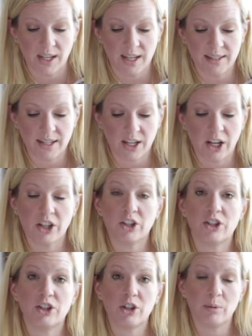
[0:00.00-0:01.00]
is a
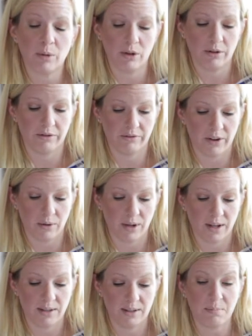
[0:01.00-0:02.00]

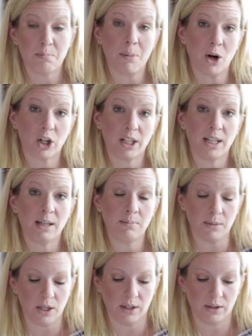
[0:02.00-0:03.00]
consumer-focused marketing
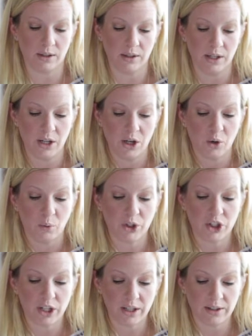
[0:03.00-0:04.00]
model
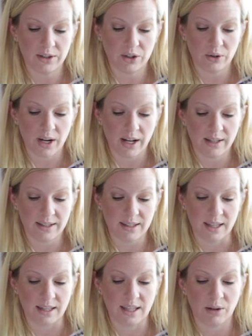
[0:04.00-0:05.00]
which illustrates
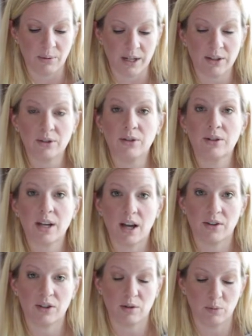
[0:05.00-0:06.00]
the theoretical
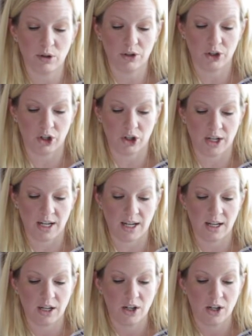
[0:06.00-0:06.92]
customer journey